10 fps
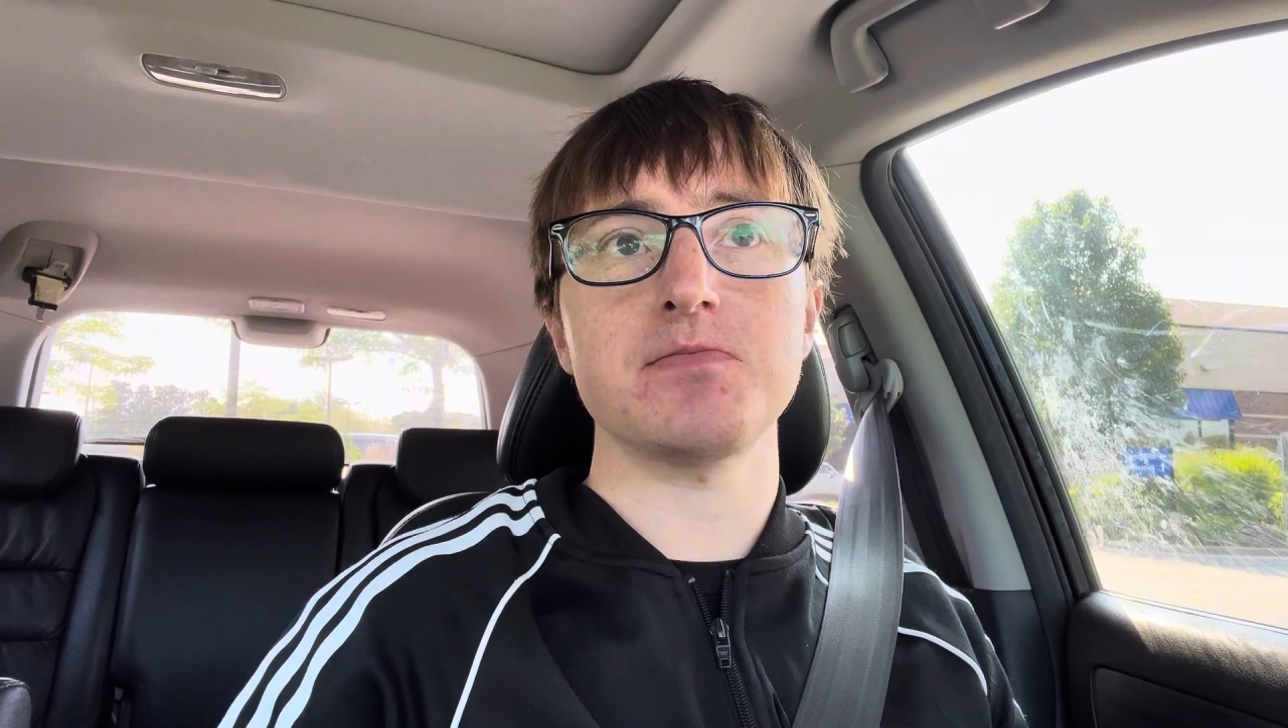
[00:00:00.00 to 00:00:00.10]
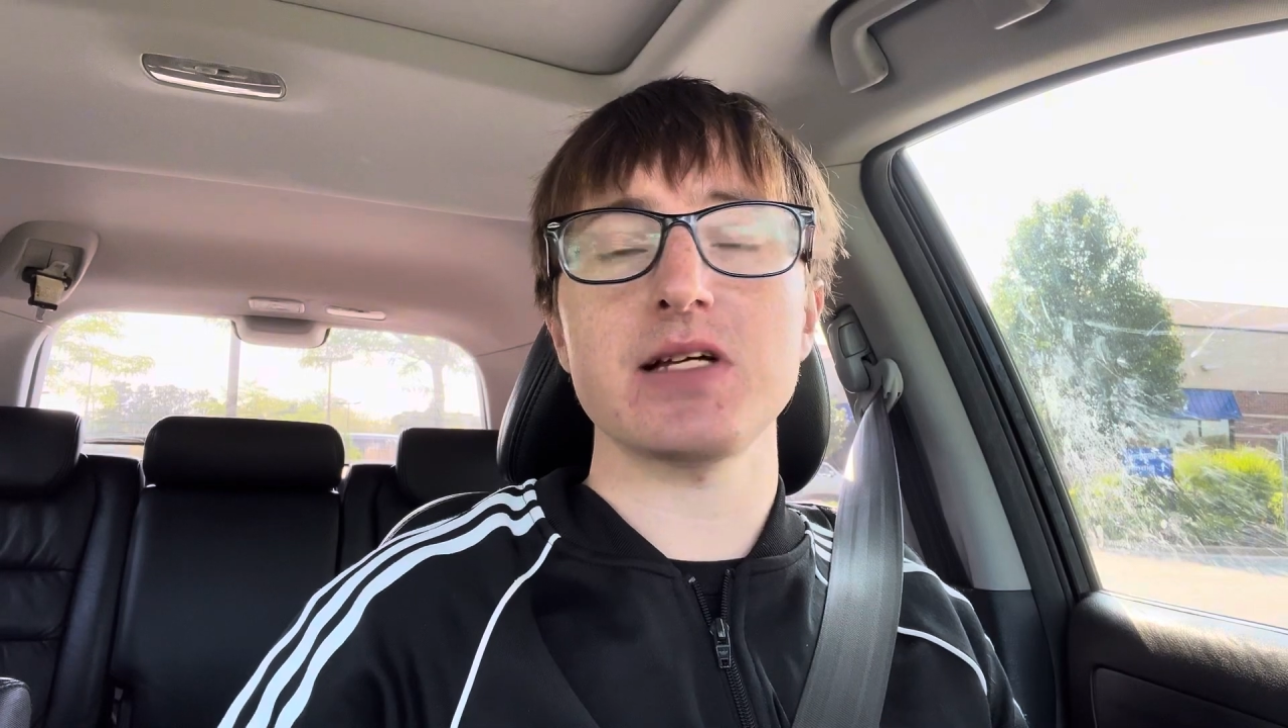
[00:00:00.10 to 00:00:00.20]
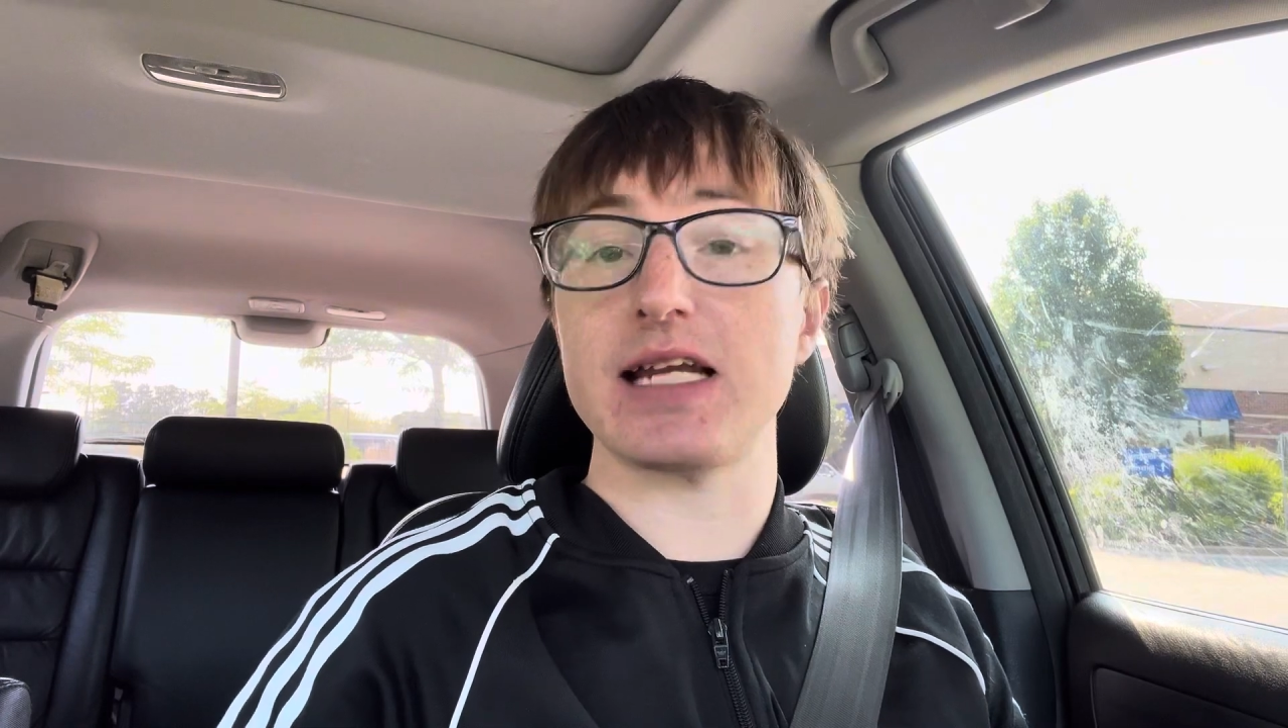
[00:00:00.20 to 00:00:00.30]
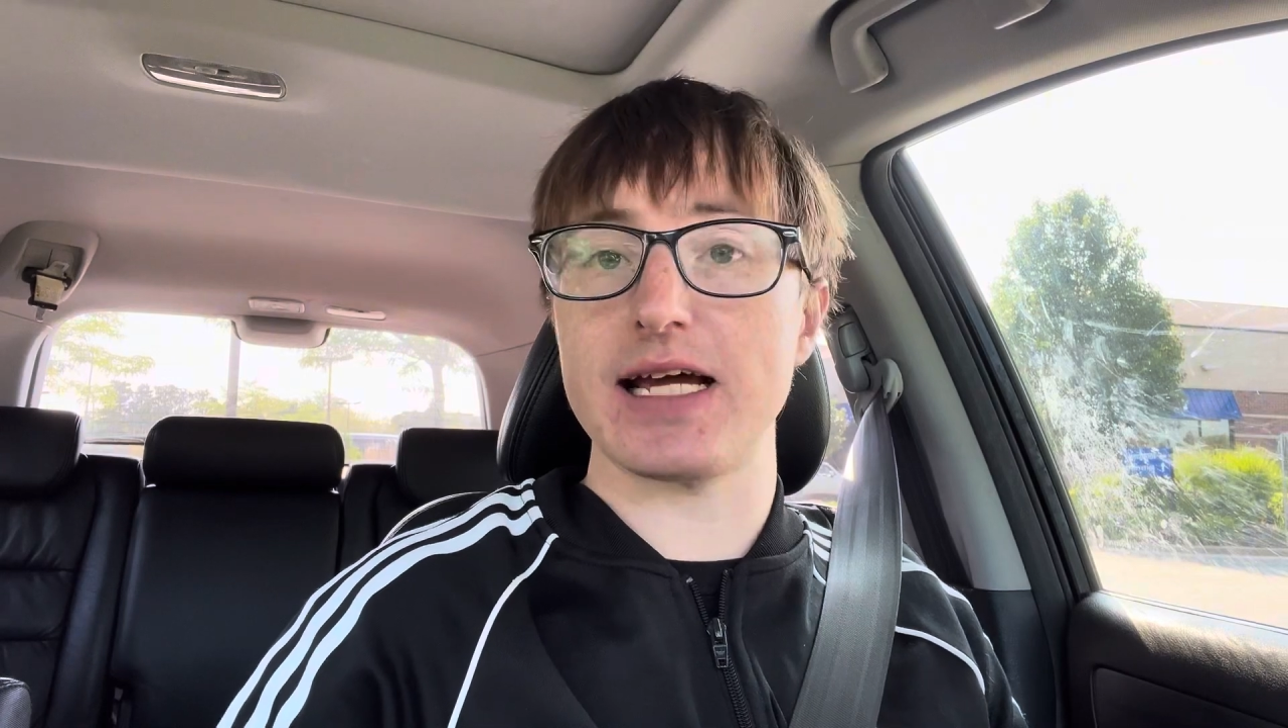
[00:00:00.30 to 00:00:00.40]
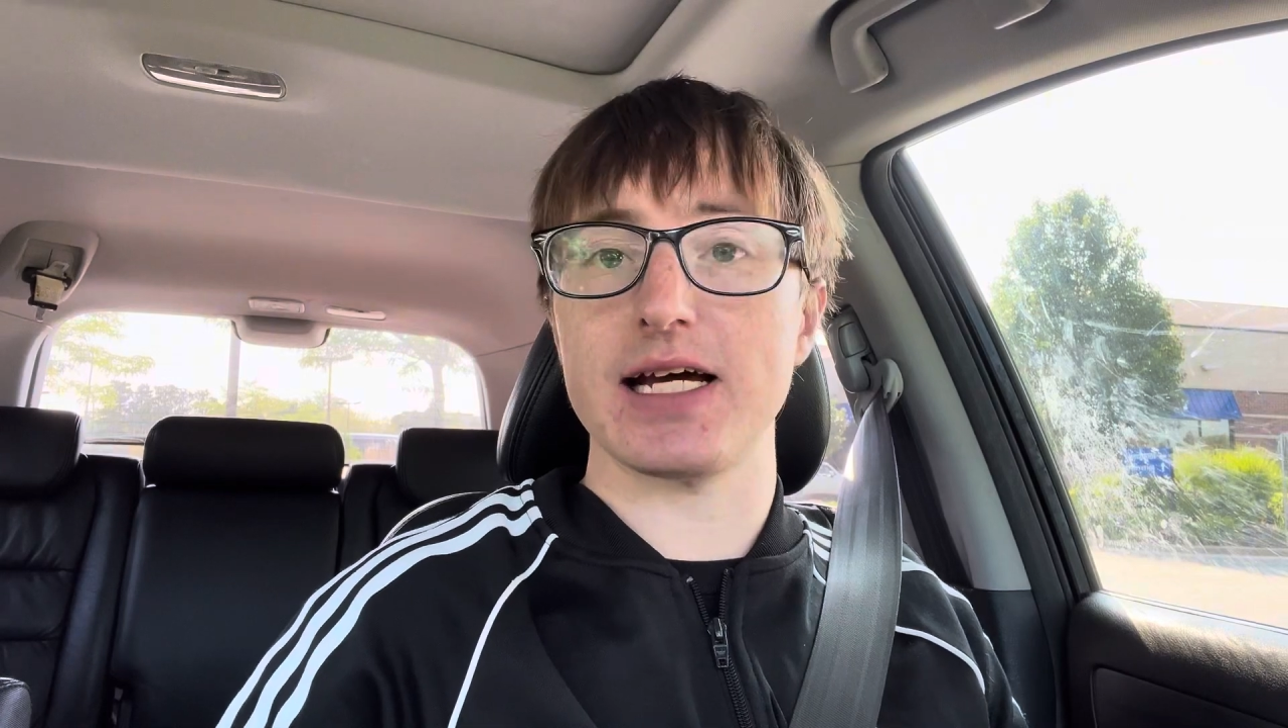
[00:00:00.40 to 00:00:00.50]

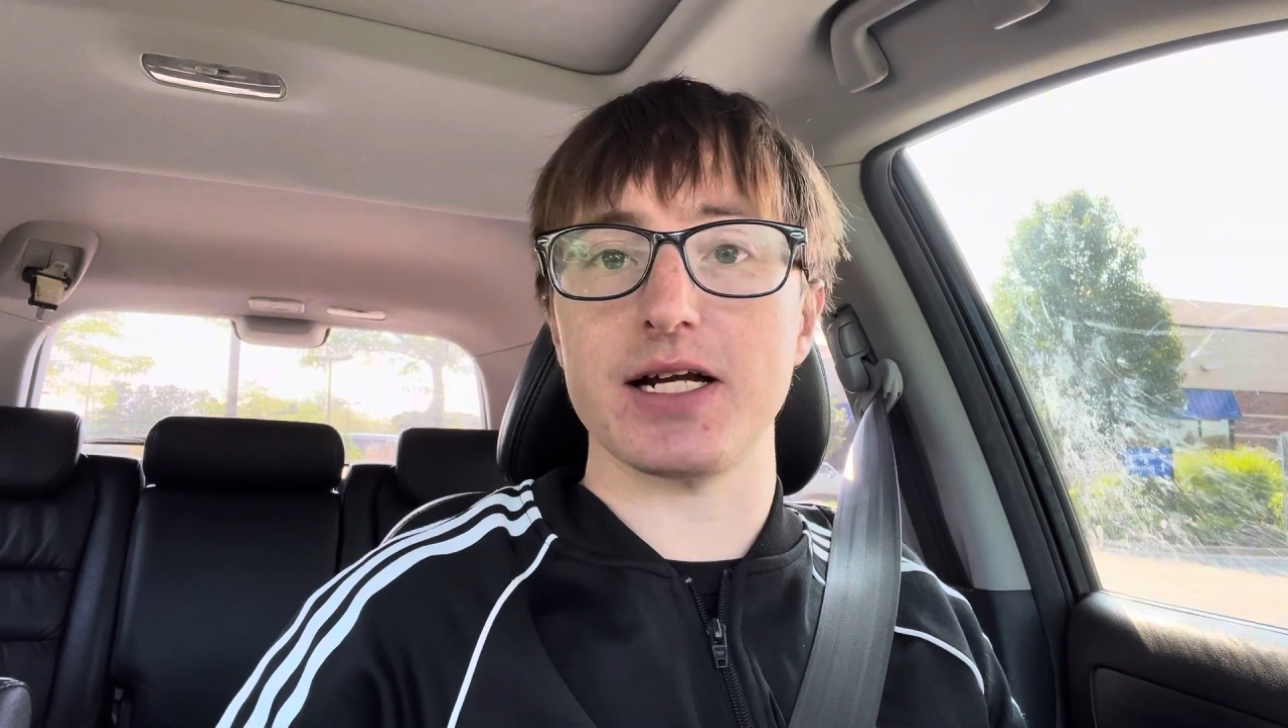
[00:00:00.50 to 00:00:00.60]
an 8 out